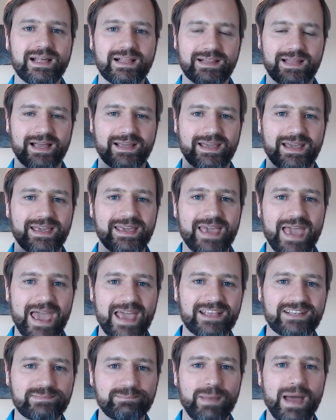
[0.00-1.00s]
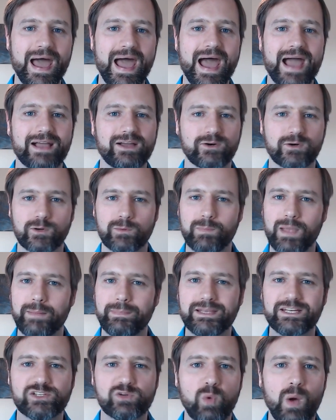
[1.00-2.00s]
like a case pack or
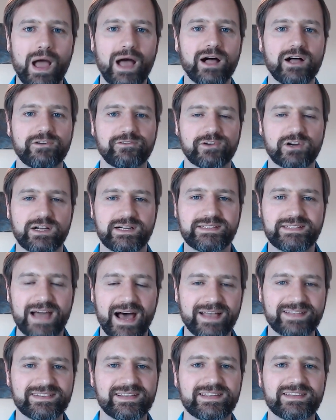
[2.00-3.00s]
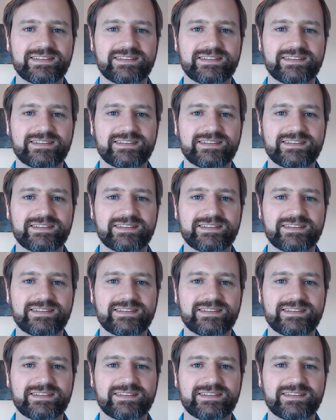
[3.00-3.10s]
maybe 12 or a dozen,